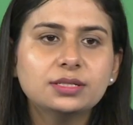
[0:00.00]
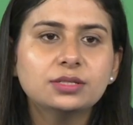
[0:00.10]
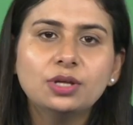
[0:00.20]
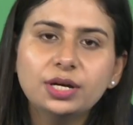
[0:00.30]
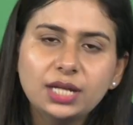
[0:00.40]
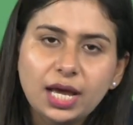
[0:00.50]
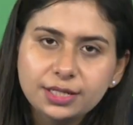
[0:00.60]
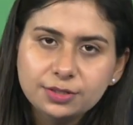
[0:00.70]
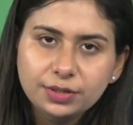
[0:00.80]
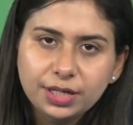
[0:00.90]
is not
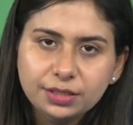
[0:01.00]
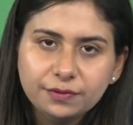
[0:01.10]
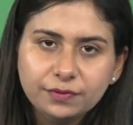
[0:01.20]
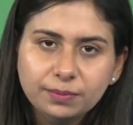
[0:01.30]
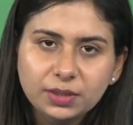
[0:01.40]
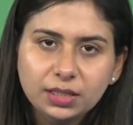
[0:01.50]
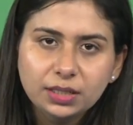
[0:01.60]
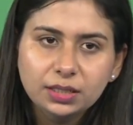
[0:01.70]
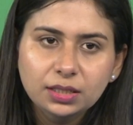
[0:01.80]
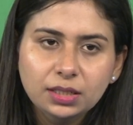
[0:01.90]
isolated from the
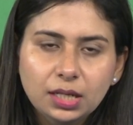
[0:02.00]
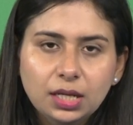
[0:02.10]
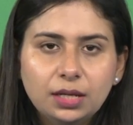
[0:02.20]
learner,